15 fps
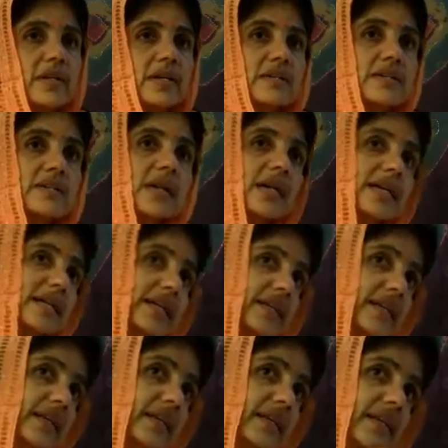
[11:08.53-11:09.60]
and
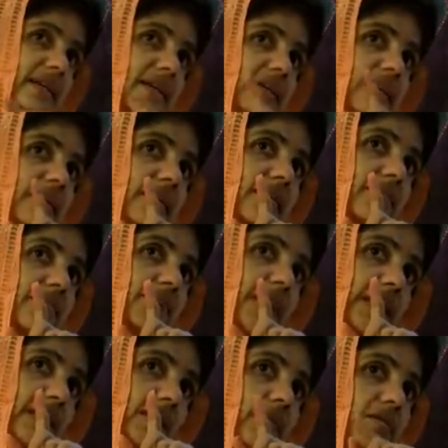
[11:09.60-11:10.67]
slightly
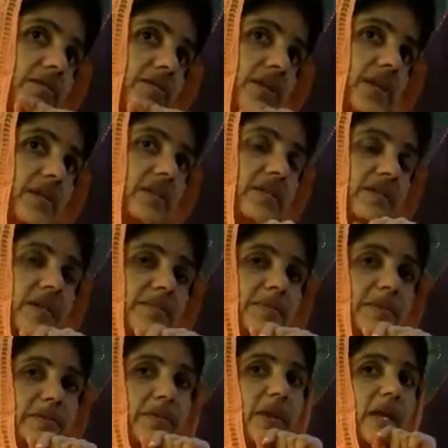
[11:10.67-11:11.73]
paradoxical to
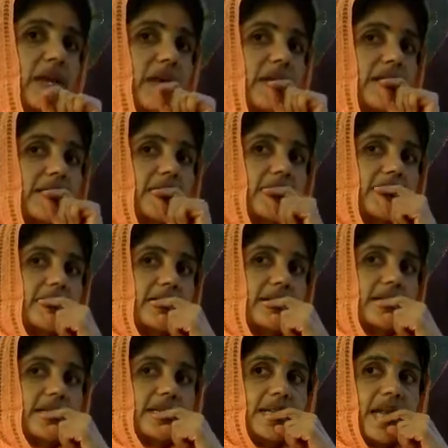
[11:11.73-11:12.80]
number three,
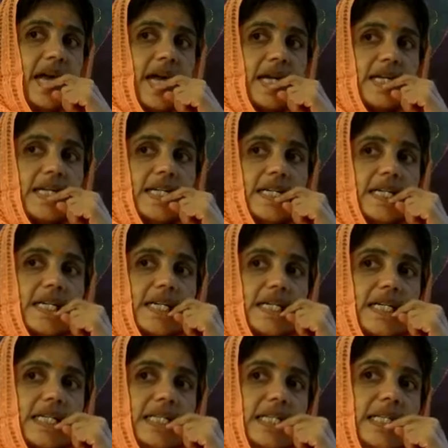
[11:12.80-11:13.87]
is that
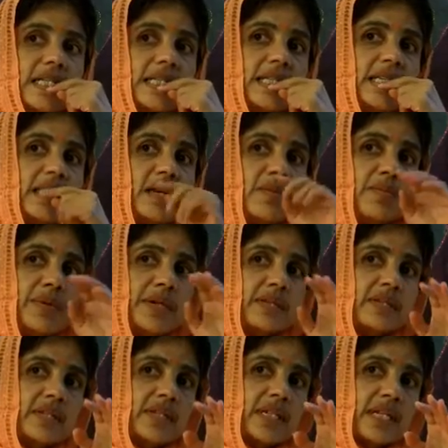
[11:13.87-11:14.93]
this
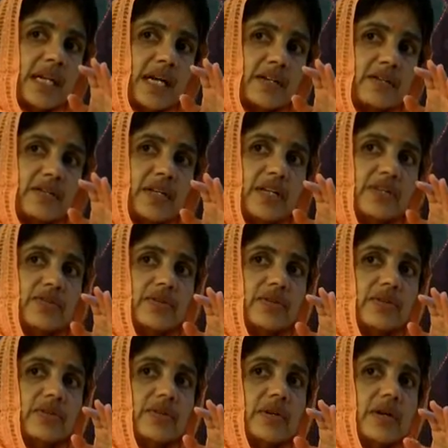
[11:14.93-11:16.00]

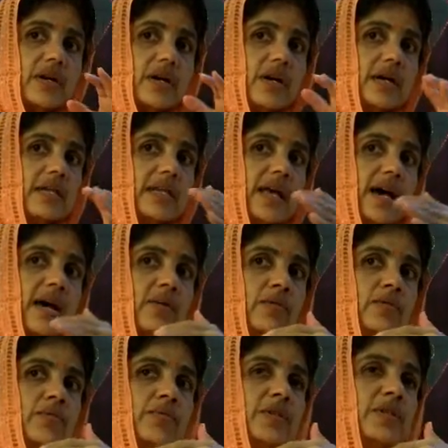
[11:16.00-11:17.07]
depersonalization
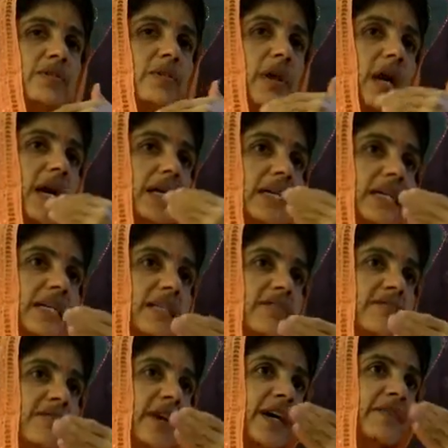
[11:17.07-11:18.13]
allows me to
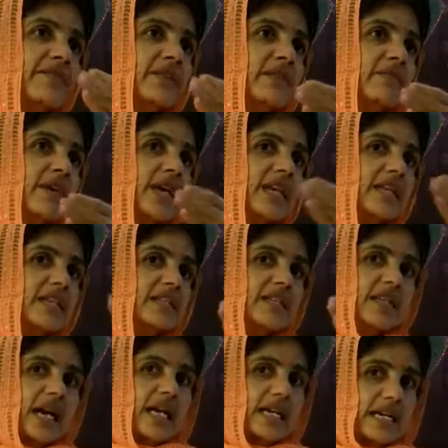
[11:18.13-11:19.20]
identify with various
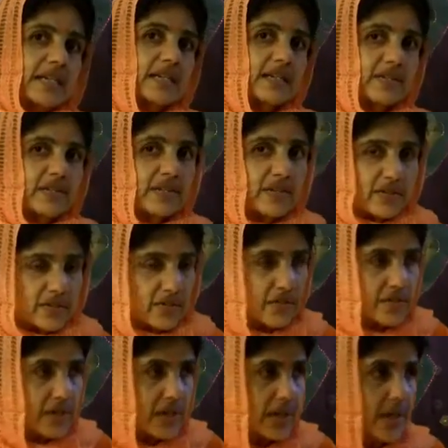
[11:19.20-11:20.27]
characters in the
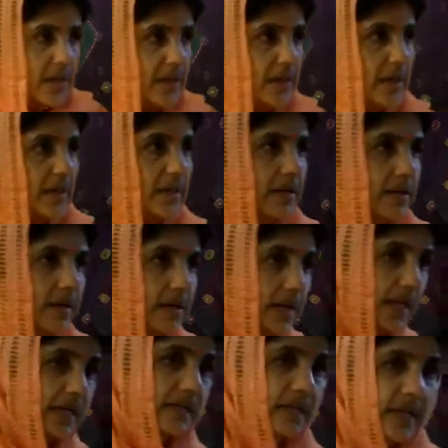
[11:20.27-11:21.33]
story
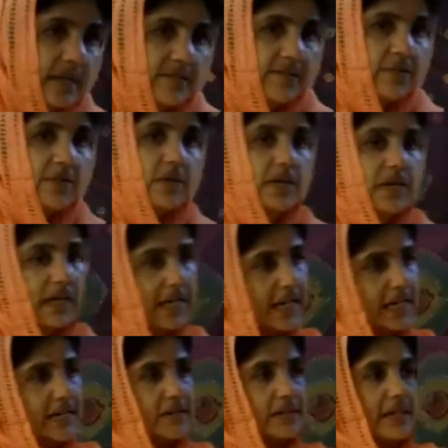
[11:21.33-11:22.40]
and therefore
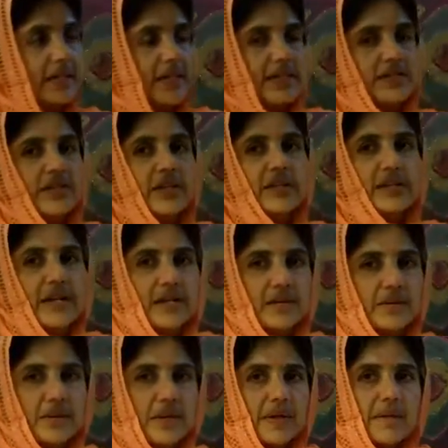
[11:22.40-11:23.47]
connect to the teaching
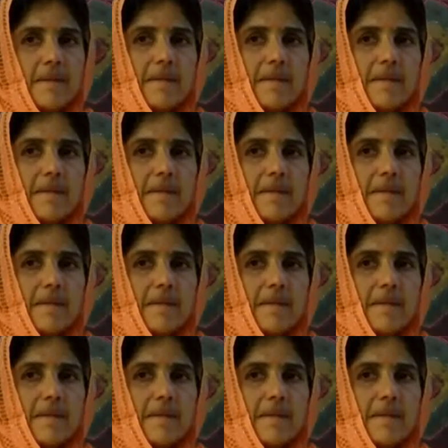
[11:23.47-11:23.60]
that way.